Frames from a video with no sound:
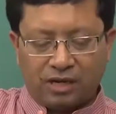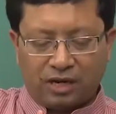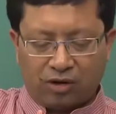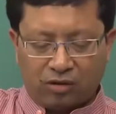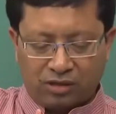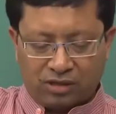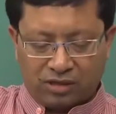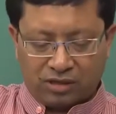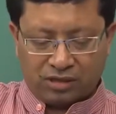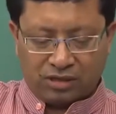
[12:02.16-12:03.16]
and all these
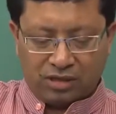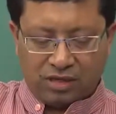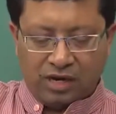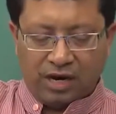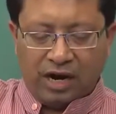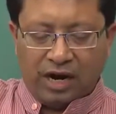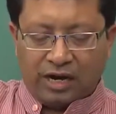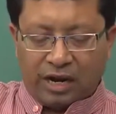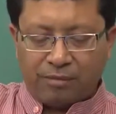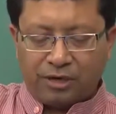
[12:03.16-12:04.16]
things.
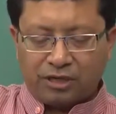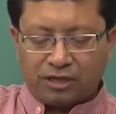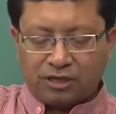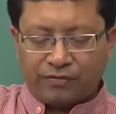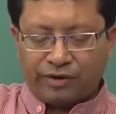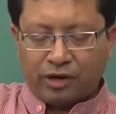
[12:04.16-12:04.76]
Dimensions of an